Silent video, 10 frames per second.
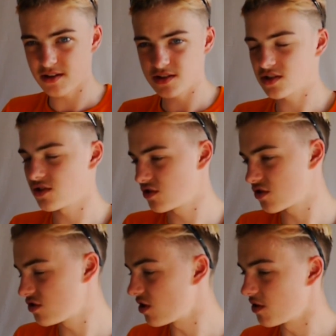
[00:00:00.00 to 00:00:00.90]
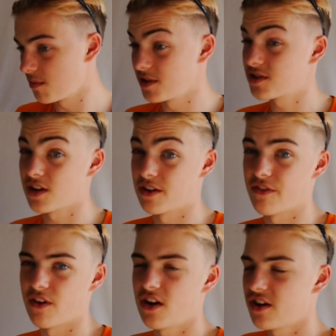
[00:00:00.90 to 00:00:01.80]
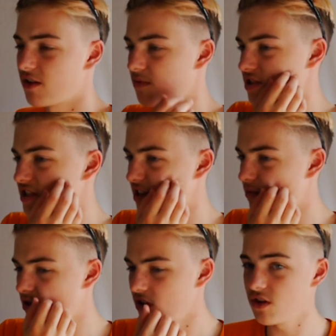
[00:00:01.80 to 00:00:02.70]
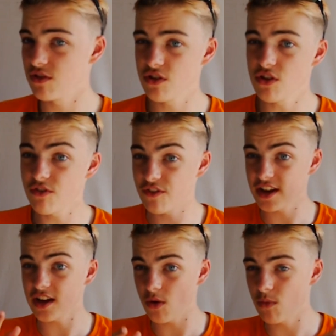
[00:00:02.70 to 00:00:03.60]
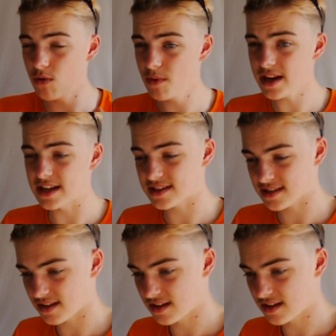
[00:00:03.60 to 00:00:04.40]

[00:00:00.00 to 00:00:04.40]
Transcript: It's a good tournament so far, and I want to see what who you think will win it.